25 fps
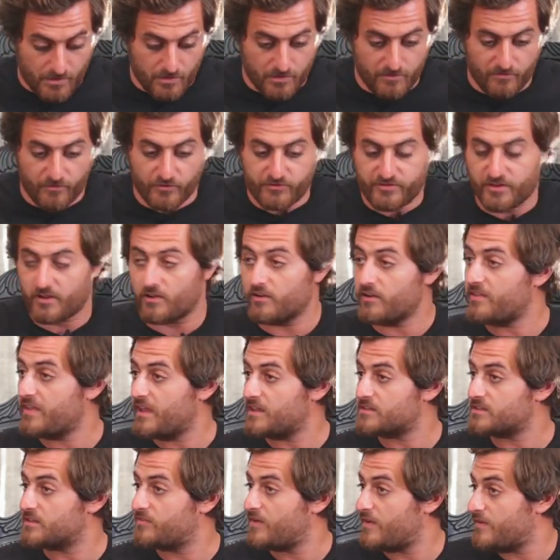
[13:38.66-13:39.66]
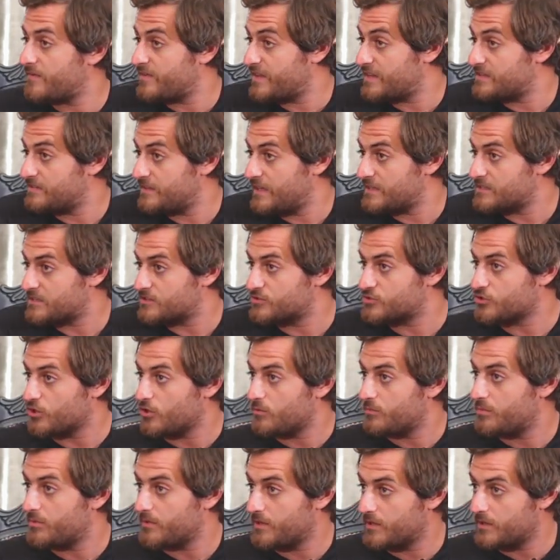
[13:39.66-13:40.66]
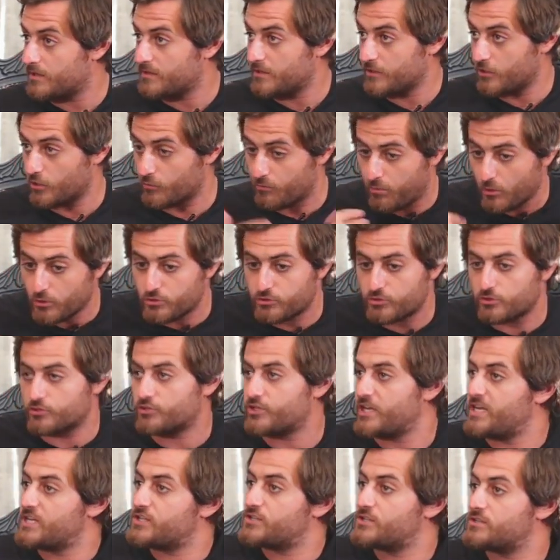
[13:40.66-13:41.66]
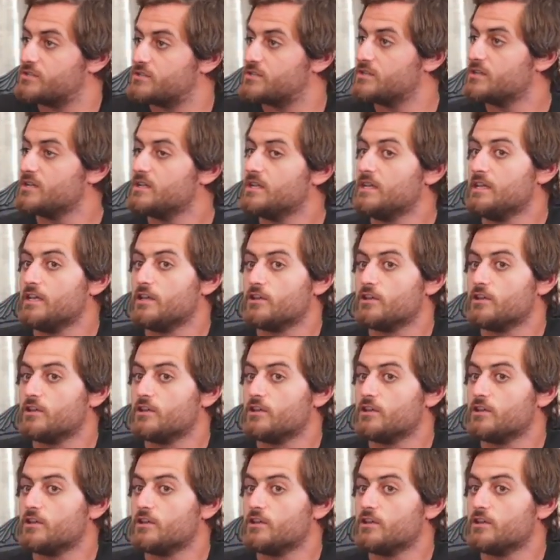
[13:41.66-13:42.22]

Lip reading: if you're sitting on a desk, if you have a desk job, your posture changes.